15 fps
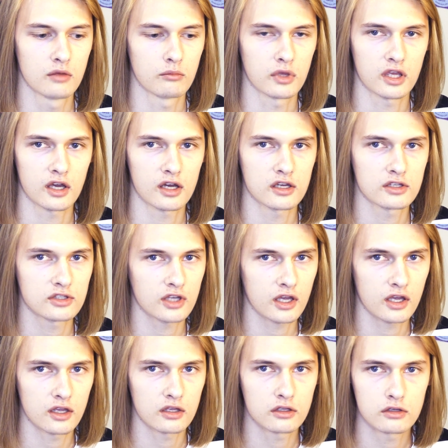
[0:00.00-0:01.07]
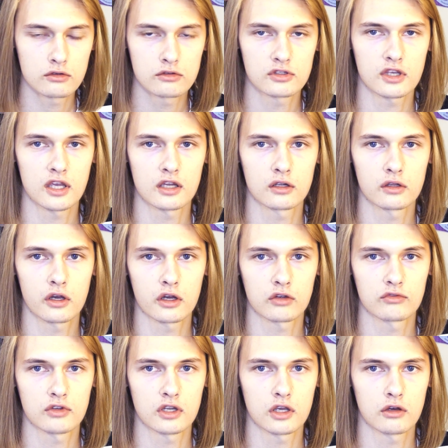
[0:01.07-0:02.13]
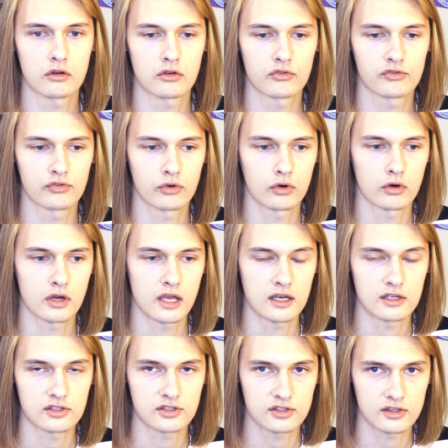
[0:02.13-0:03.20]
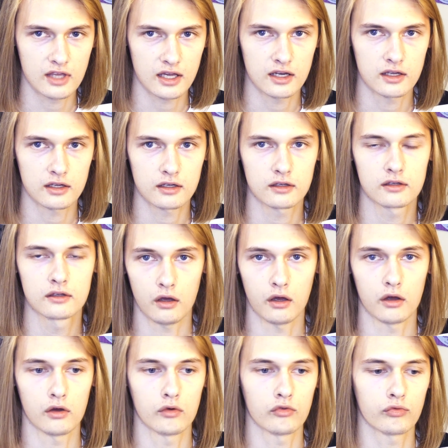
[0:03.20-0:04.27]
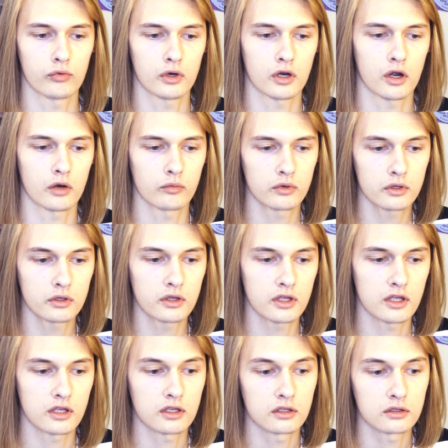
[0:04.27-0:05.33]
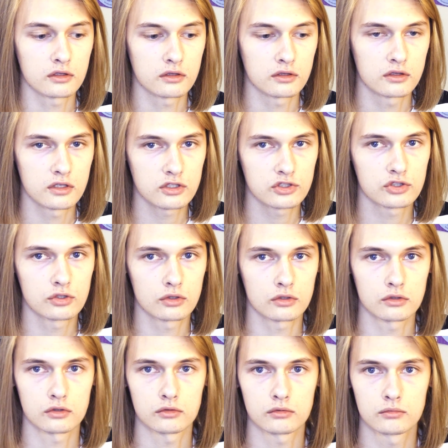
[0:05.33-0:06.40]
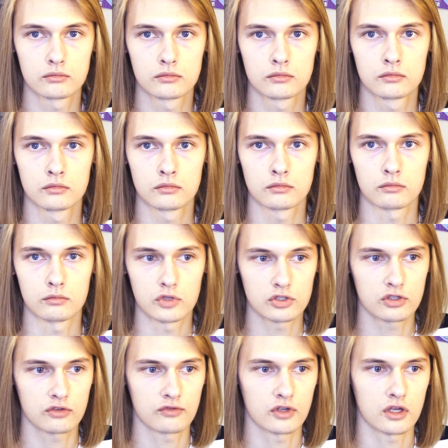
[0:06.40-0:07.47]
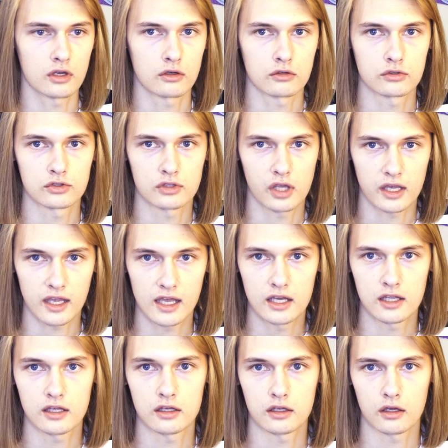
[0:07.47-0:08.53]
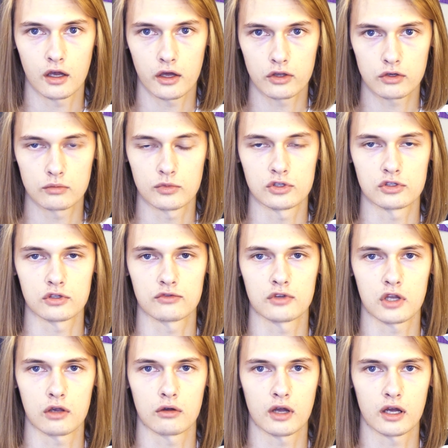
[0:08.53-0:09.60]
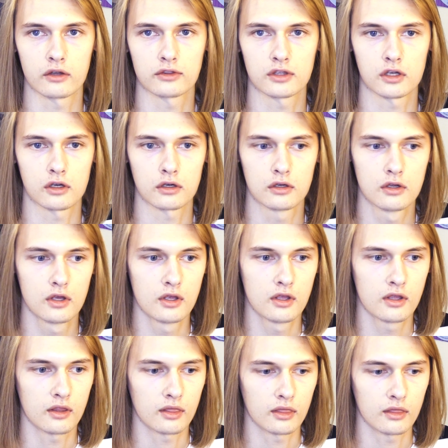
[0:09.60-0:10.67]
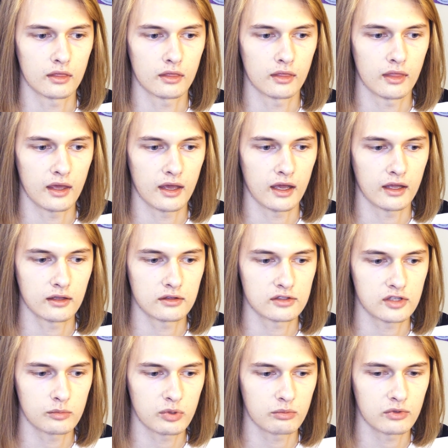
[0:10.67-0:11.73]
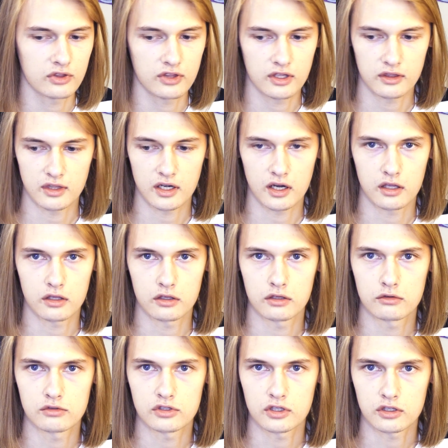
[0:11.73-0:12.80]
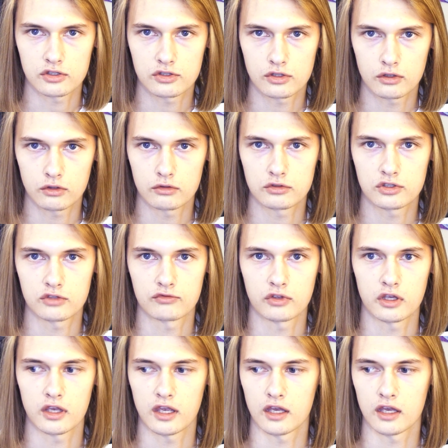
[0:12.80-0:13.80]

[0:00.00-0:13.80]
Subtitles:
because I use analog video for an aesthetic of what are really digital music videos, like any other music video out there, that some people think that I use exclusively